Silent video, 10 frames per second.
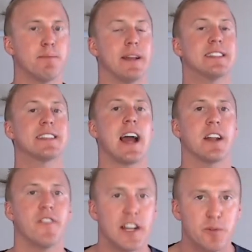big
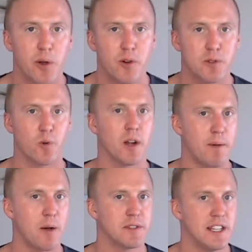side effects we always worry
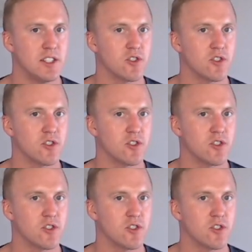about with these